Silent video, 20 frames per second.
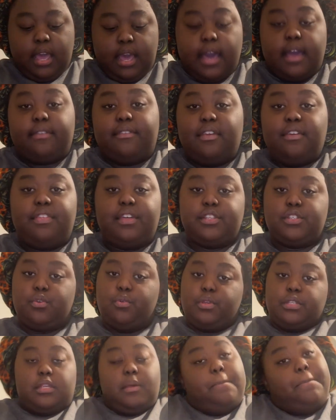I know there's
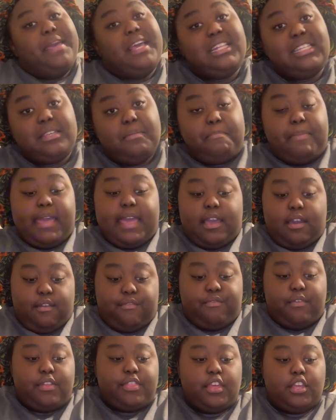always a big debate
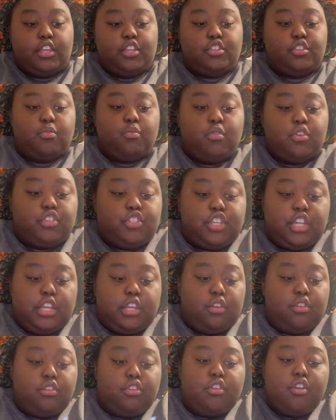of whether you should wash
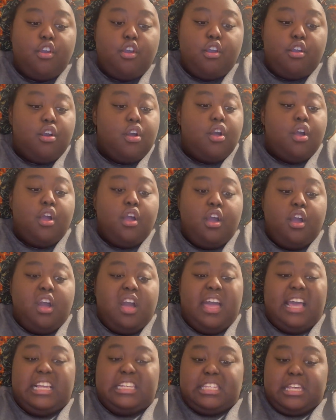chicken or not.
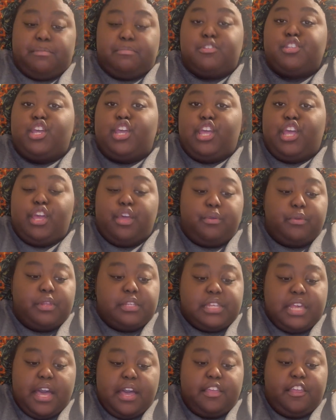It's up to you,
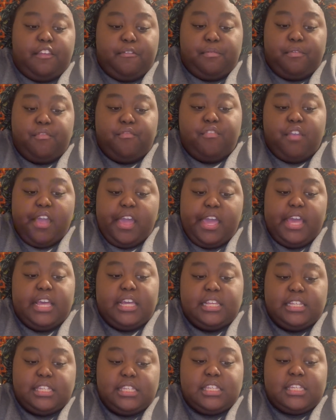it's how you've been
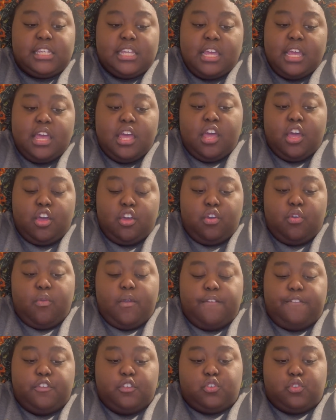raised.
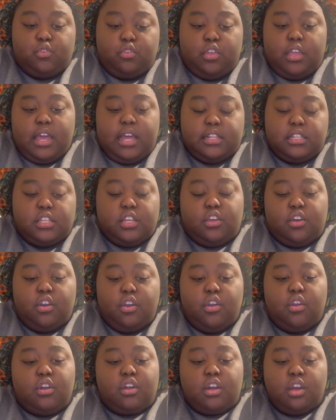Whoever taught you how to
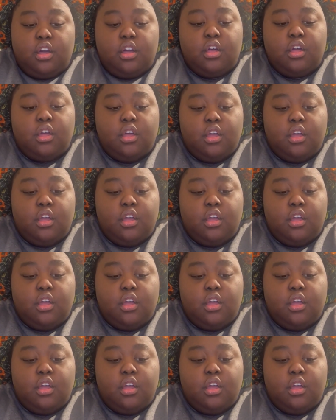cook,